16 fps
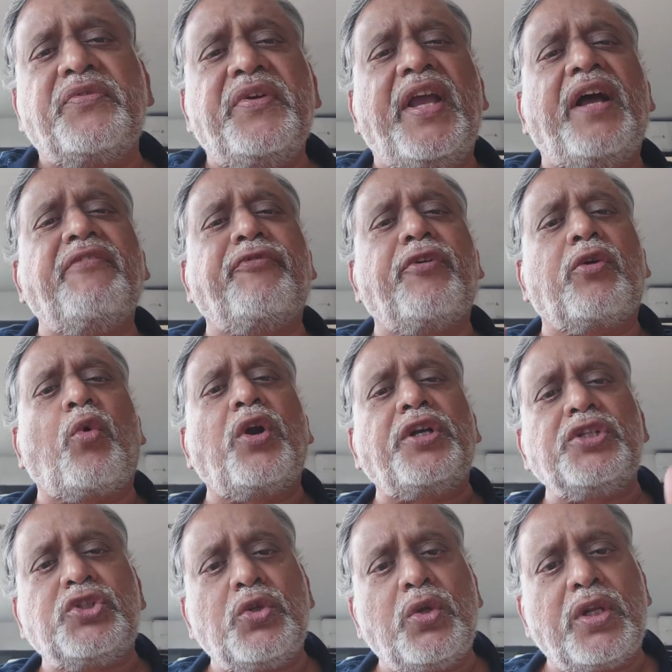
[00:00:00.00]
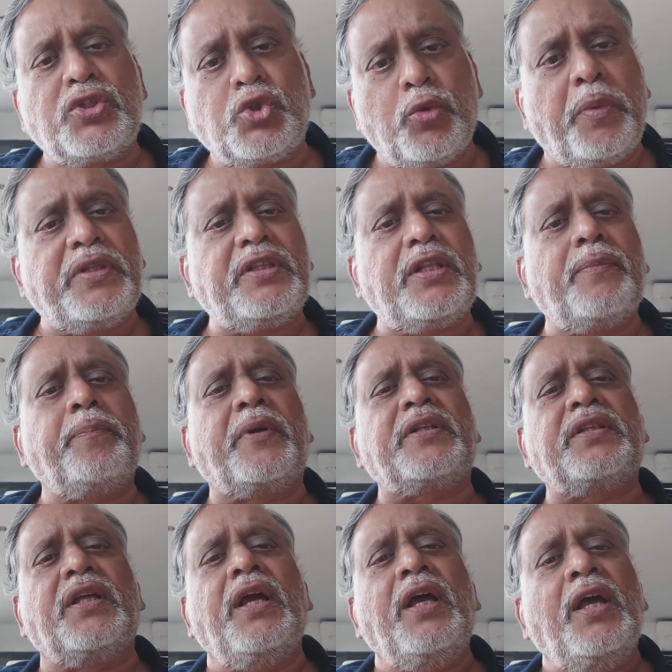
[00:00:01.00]
We have for what is known as
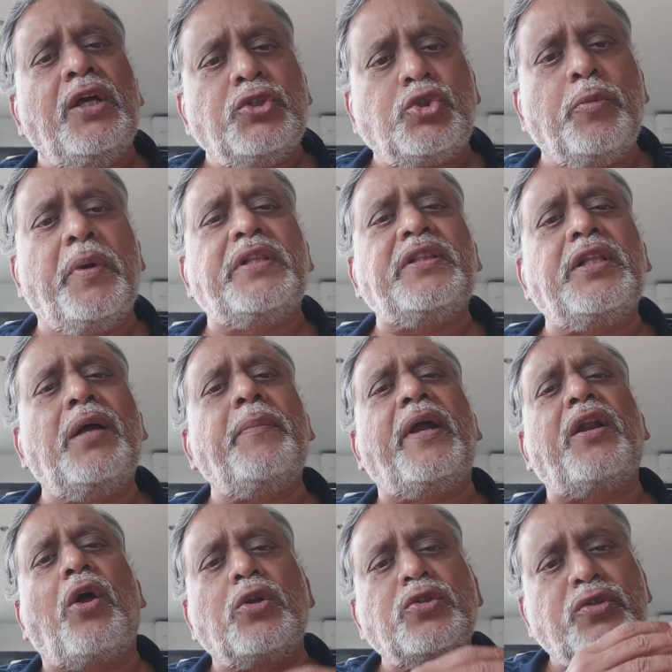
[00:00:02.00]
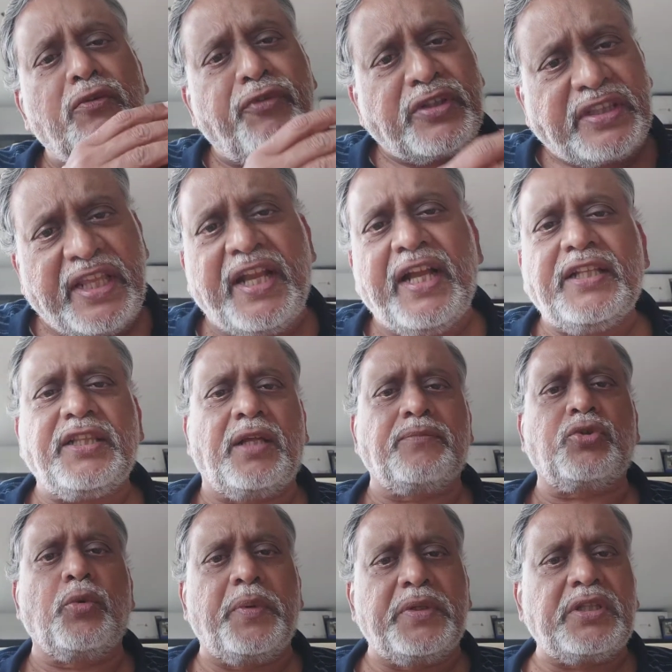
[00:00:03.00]
Subandham and also for
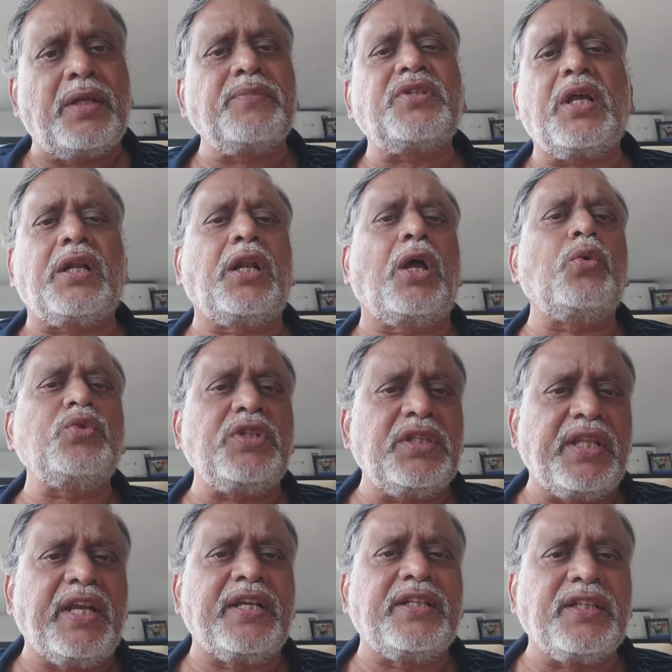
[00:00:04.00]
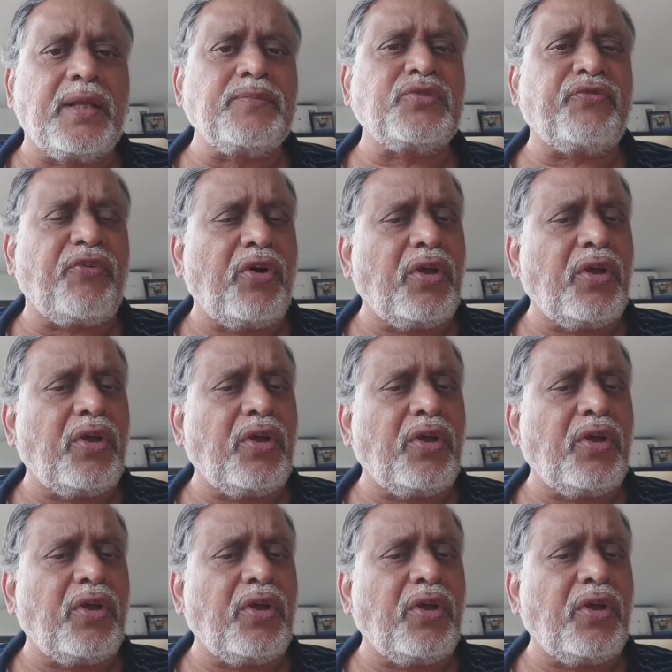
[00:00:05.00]
Tigandam. Subandhams are nouns and Tigandams for